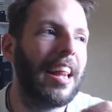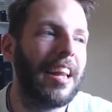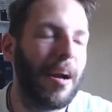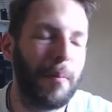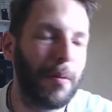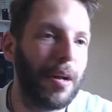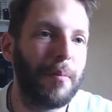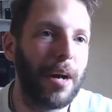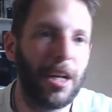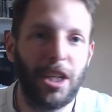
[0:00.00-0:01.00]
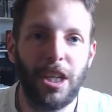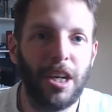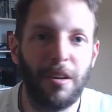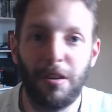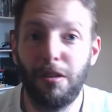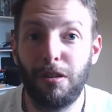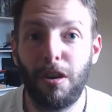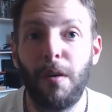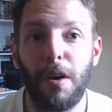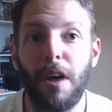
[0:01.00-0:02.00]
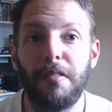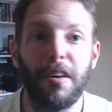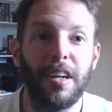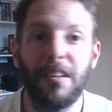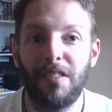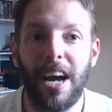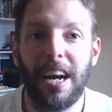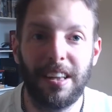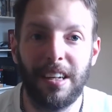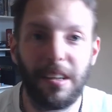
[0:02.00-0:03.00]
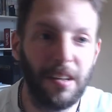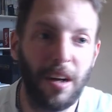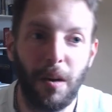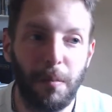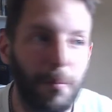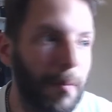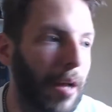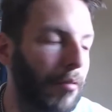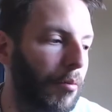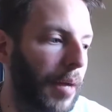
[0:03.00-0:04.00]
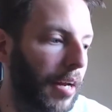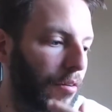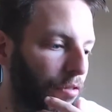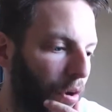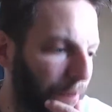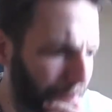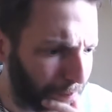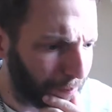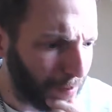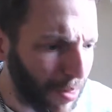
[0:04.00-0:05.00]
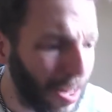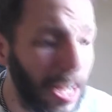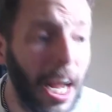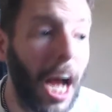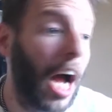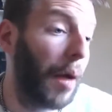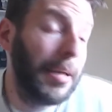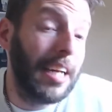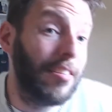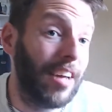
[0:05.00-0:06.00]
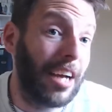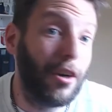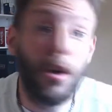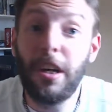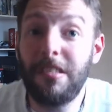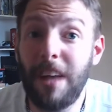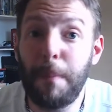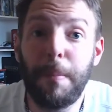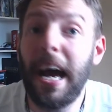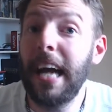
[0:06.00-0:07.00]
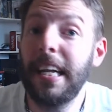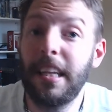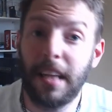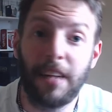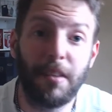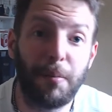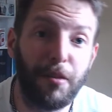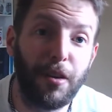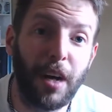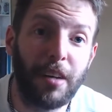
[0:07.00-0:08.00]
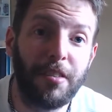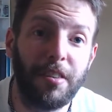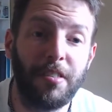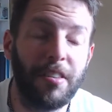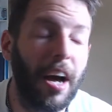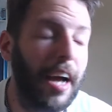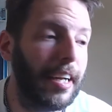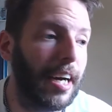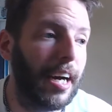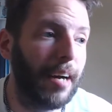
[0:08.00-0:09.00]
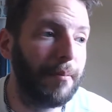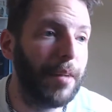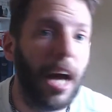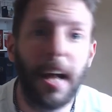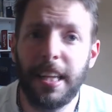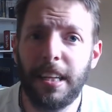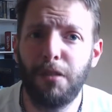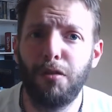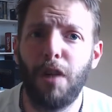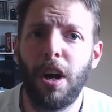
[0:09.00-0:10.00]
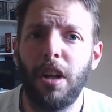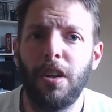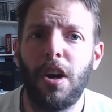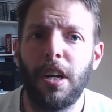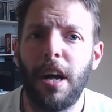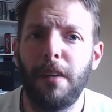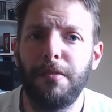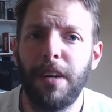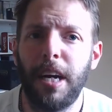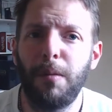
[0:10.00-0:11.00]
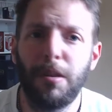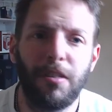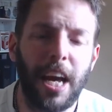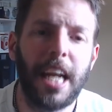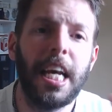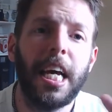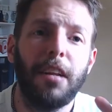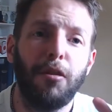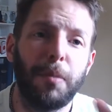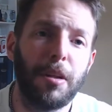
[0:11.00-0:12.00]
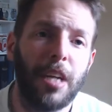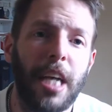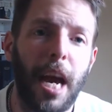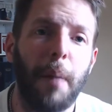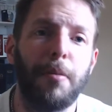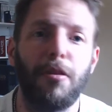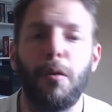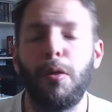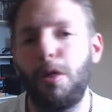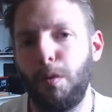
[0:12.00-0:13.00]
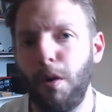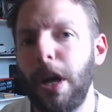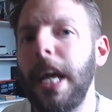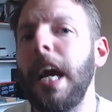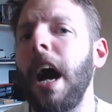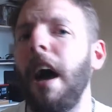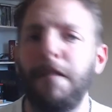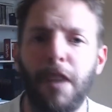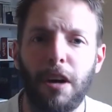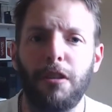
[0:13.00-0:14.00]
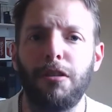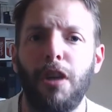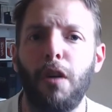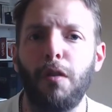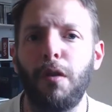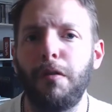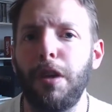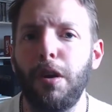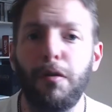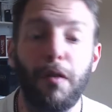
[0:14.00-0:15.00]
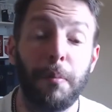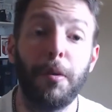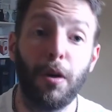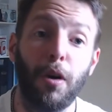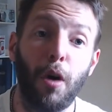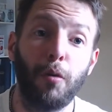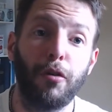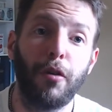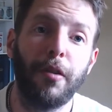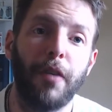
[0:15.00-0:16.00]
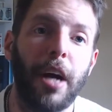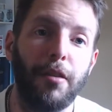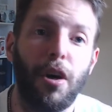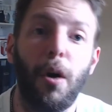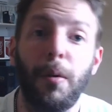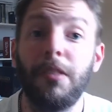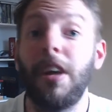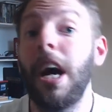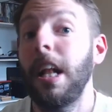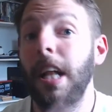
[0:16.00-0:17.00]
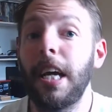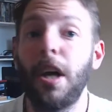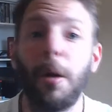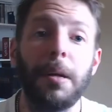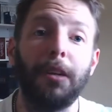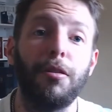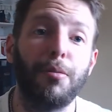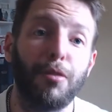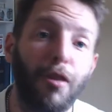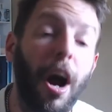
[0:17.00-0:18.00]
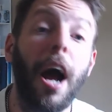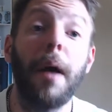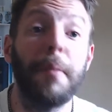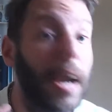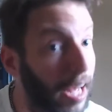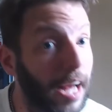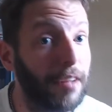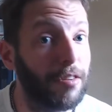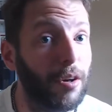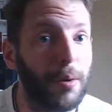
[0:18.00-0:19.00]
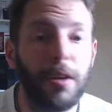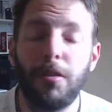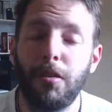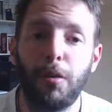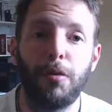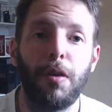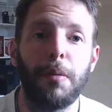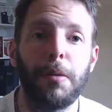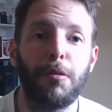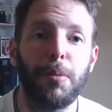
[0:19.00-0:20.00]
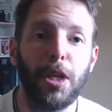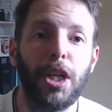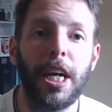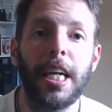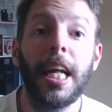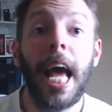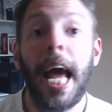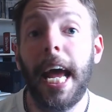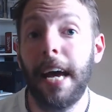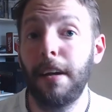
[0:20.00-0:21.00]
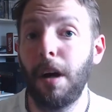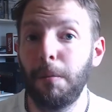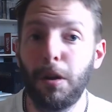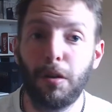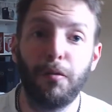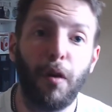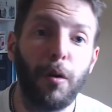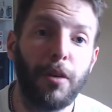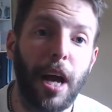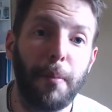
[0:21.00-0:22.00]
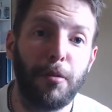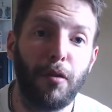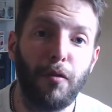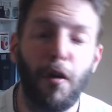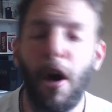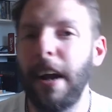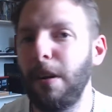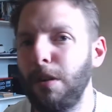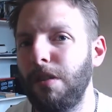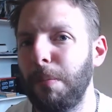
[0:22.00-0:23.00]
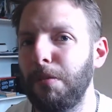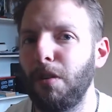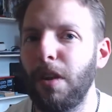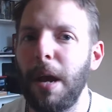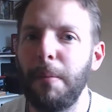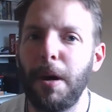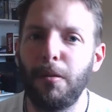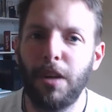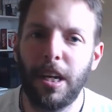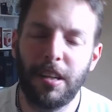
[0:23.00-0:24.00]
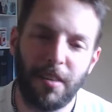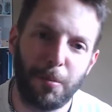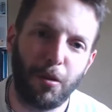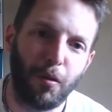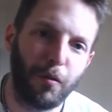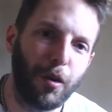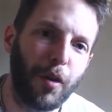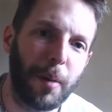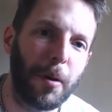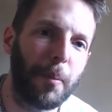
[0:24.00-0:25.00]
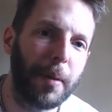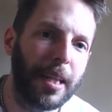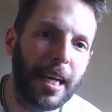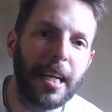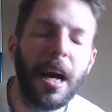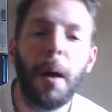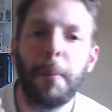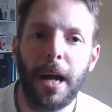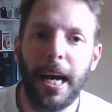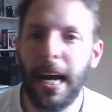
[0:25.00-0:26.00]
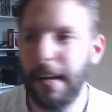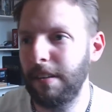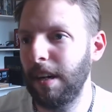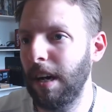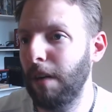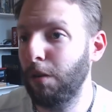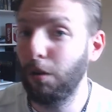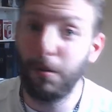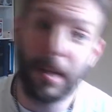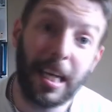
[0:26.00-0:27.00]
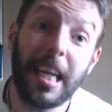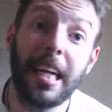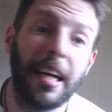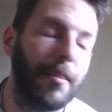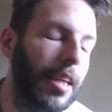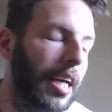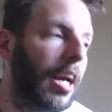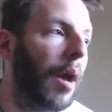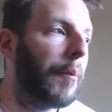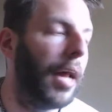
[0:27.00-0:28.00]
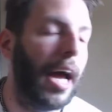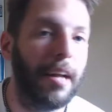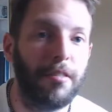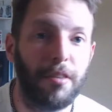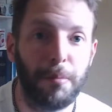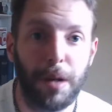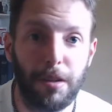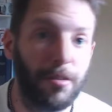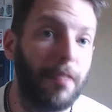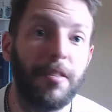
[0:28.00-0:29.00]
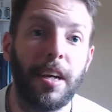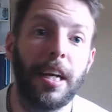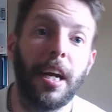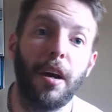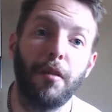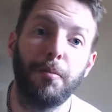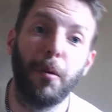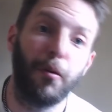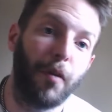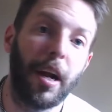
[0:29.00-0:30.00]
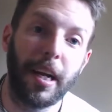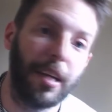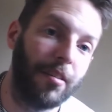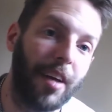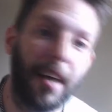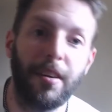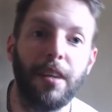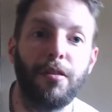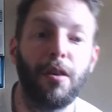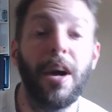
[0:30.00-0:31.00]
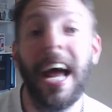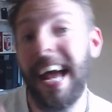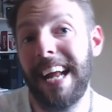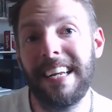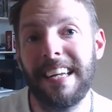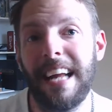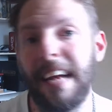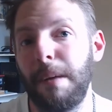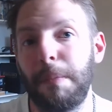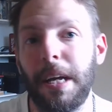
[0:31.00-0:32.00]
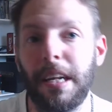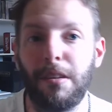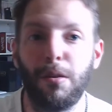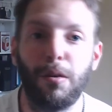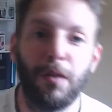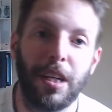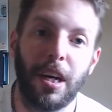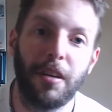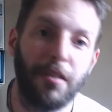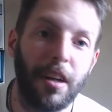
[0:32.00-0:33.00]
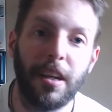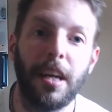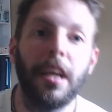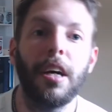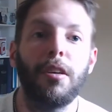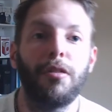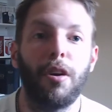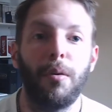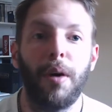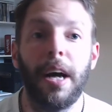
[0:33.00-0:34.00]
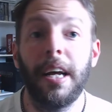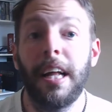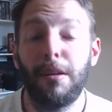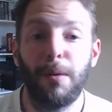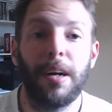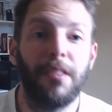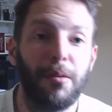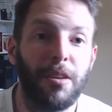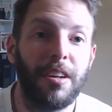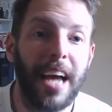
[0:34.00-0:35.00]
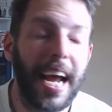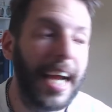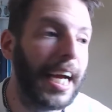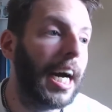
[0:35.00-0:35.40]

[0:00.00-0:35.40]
They're pretty much, you know, they're just going off on exactly, you know, panel for panel. So, I mean, is that good? Is that bad? That's up for you guys to decide. I think this has run on long enough. Once again, this has been the episode 3 of Dr. Stone Review from your host, Griever, as always. Like, comment, and subscribe, as always. It's always very much appreciated. And I'm looking forward to episode 4. I know this episode out, this episode review came out a bit late, but I had, of course, with the heat and everything, but I had some stuff to take care of both Friday and Saturday, so, and I didn't end up getting to it really on Sunday. So that's why it's out today.